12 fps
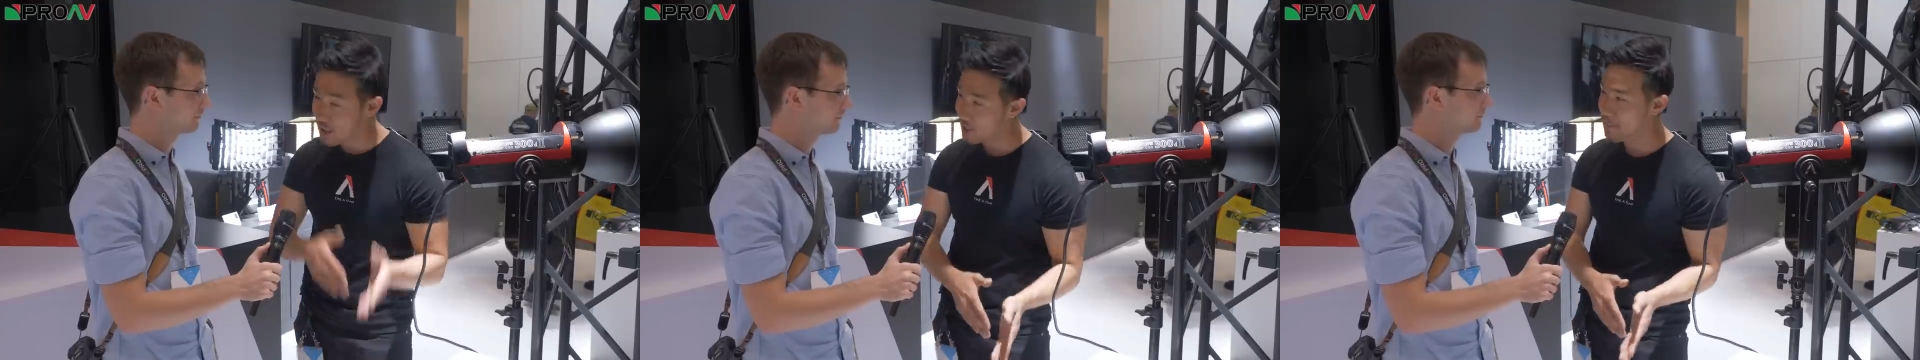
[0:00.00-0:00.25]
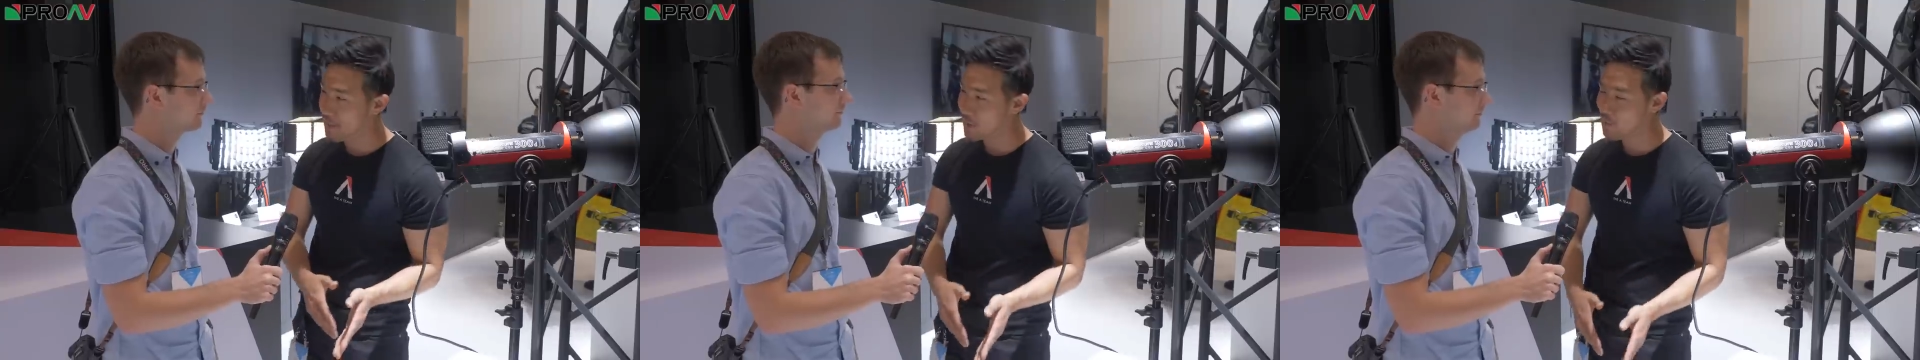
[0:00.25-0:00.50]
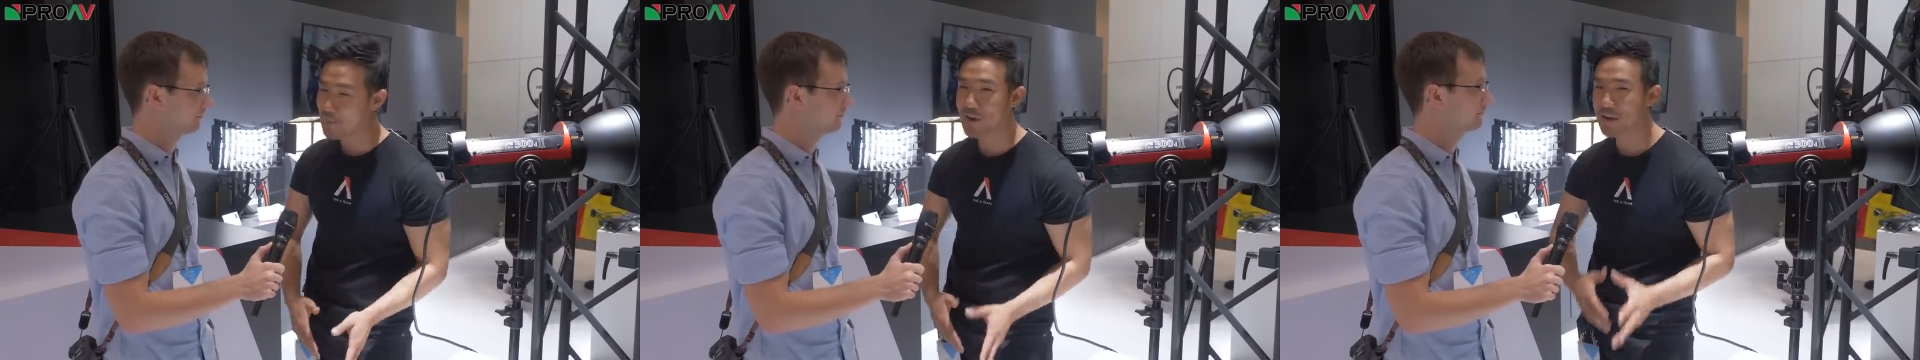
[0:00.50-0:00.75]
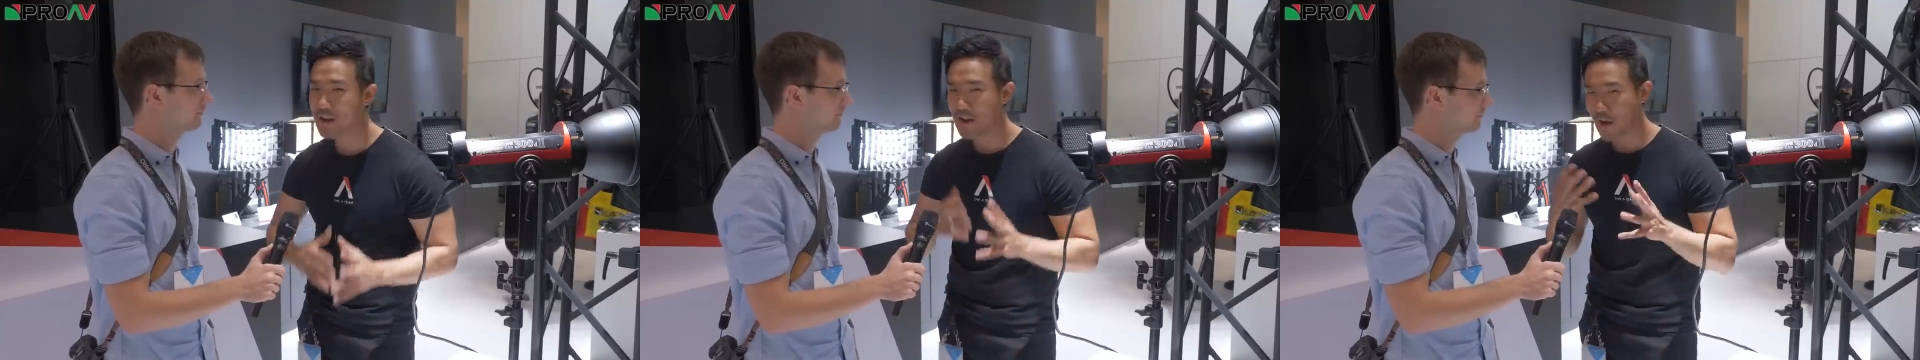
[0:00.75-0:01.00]
Speaker 1: color picker
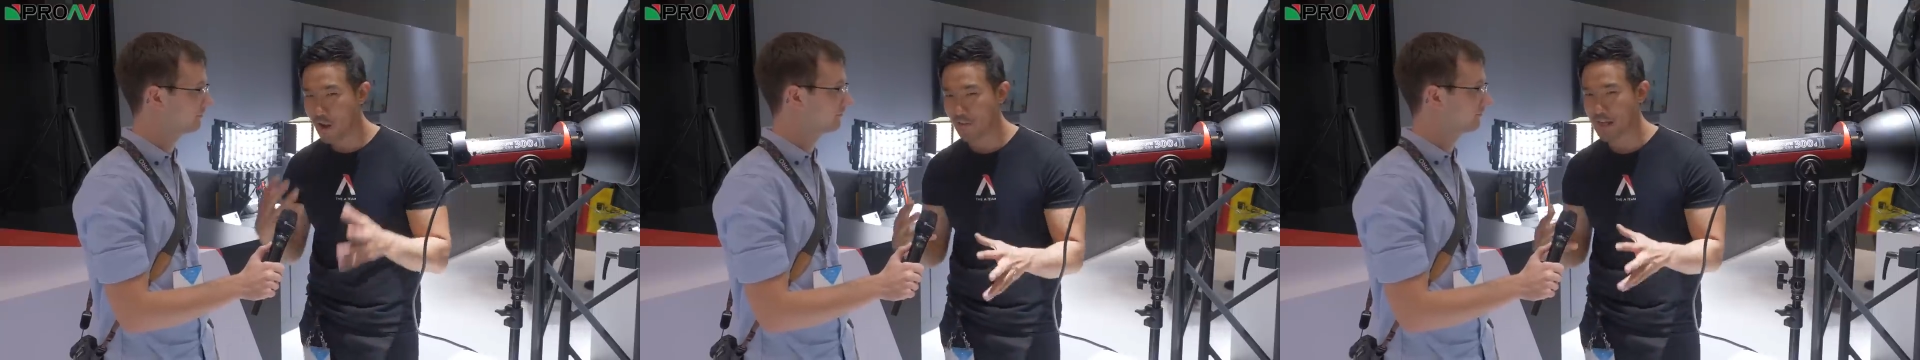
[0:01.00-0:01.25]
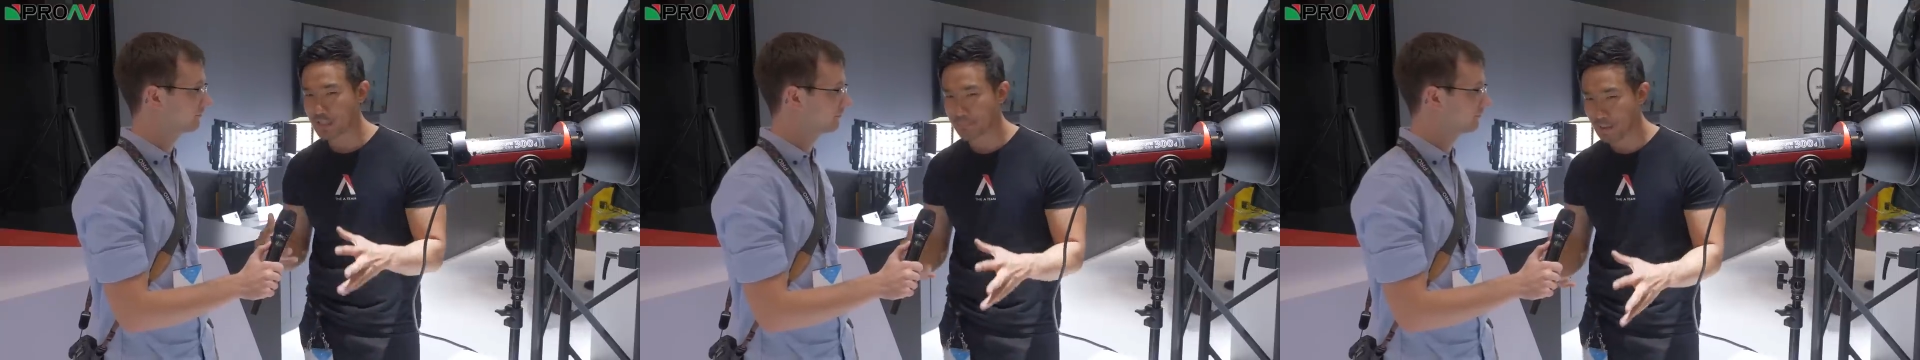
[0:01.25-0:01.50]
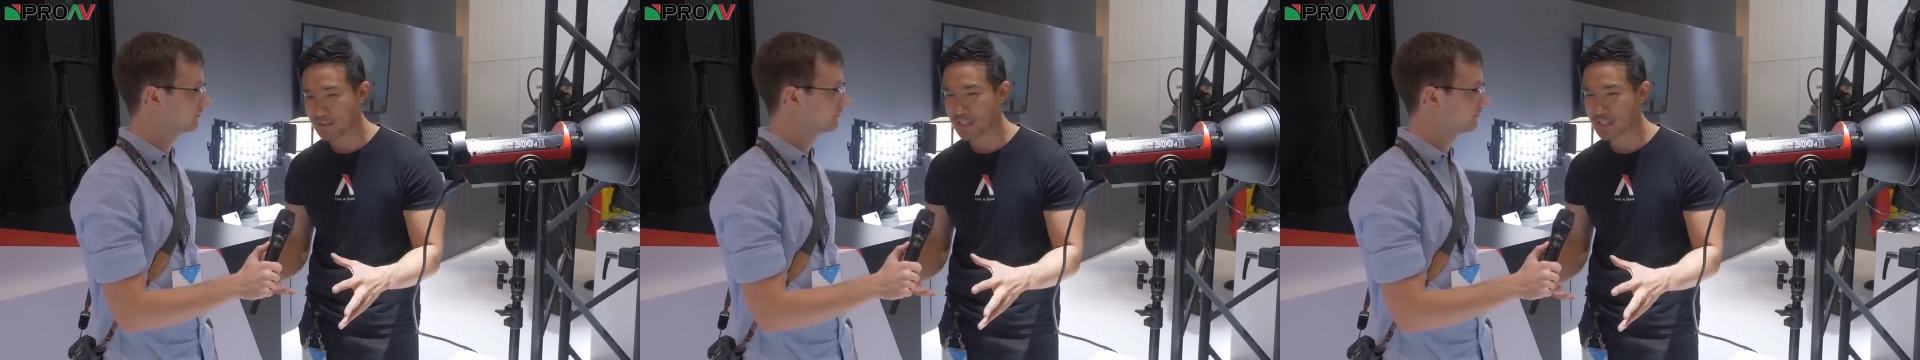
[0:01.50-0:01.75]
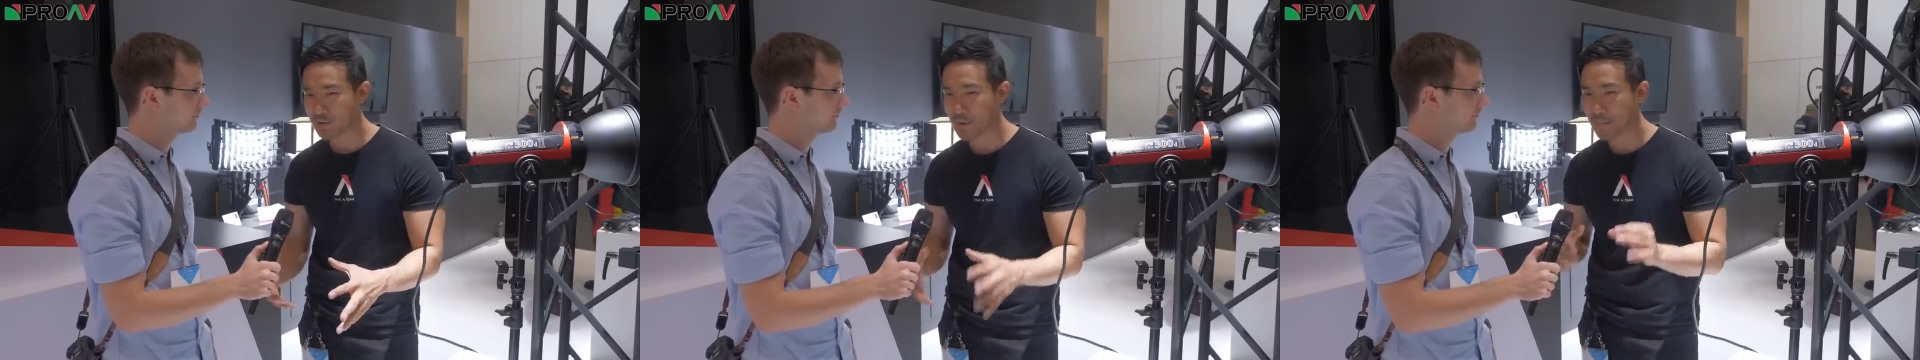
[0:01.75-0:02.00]
mode, all that's built
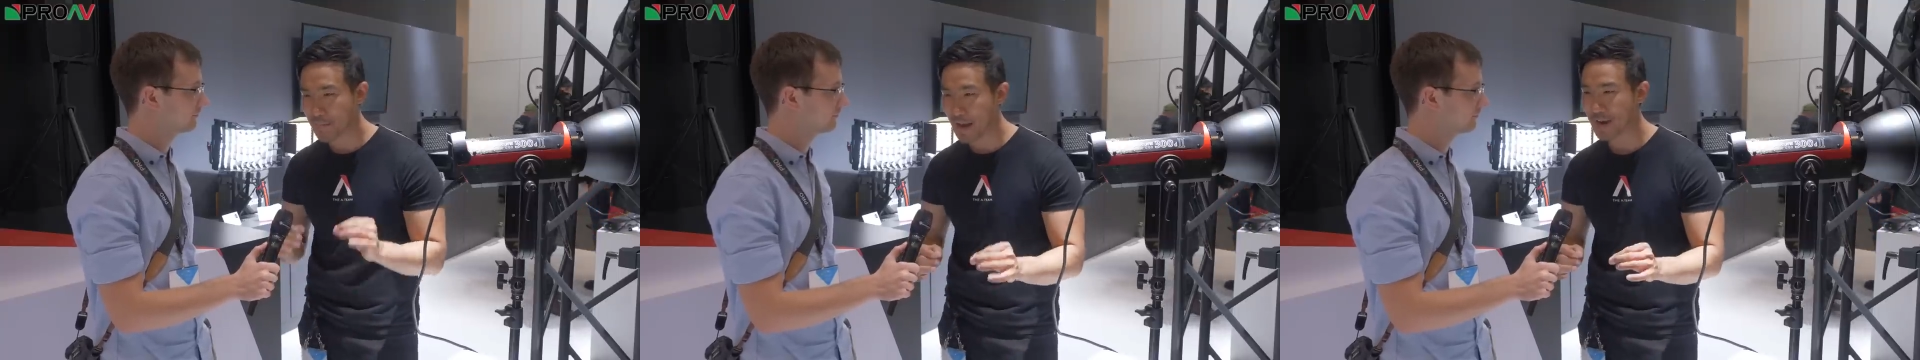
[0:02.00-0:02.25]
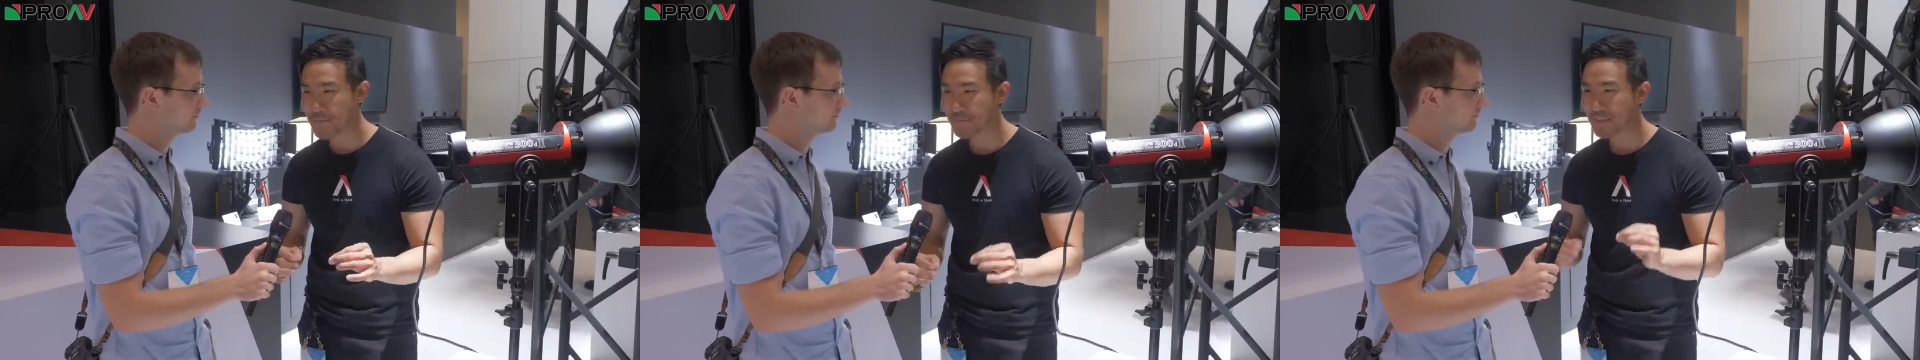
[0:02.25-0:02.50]
into it, but